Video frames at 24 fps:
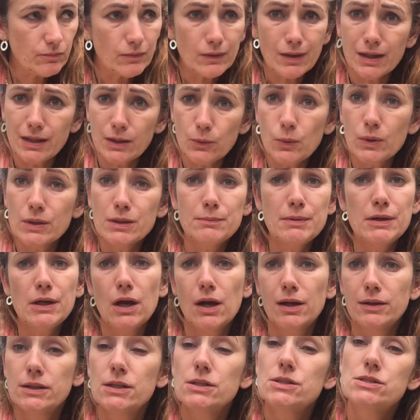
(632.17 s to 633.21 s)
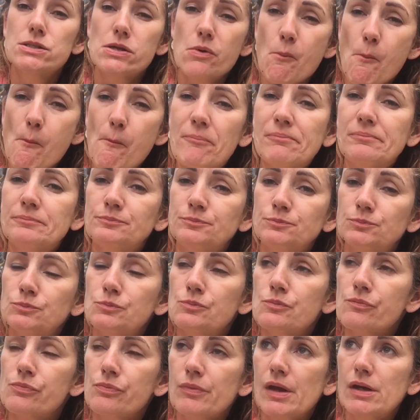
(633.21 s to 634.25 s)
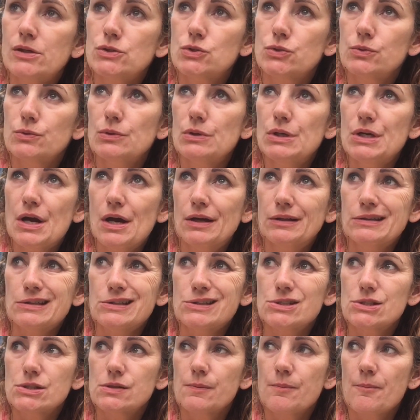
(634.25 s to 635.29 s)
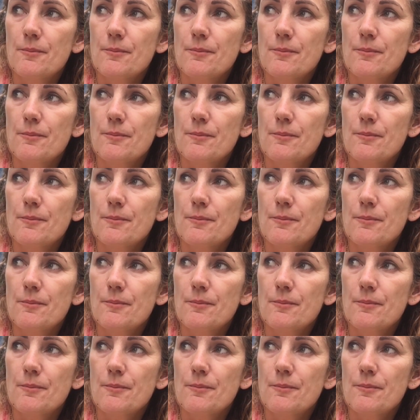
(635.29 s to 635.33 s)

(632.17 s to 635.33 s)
And I want to be honest, truly honest